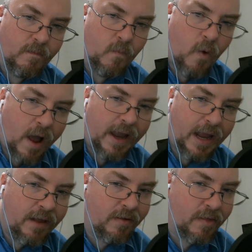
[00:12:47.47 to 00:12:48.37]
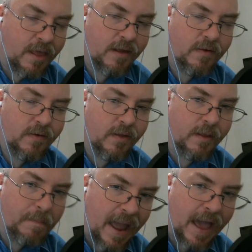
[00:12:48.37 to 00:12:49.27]
Why is this
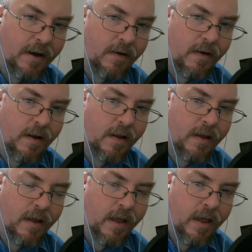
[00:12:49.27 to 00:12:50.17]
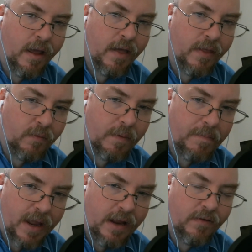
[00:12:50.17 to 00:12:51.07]
the pattern that
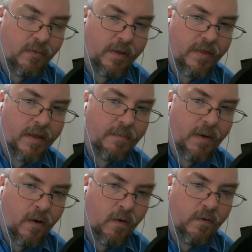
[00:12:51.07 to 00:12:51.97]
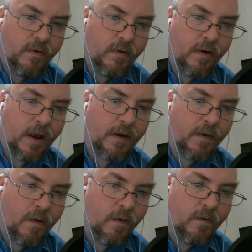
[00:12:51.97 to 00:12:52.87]
repeats with them over and
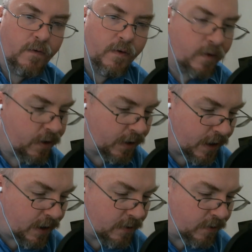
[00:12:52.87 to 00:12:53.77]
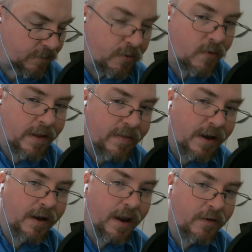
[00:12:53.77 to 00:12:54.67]
over again to the point that
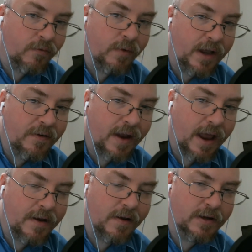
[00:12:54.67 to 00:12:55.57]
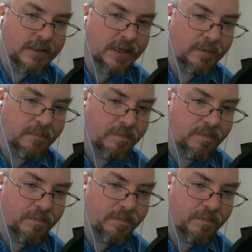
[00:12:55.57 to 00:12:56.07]
it has reached ad nauseum?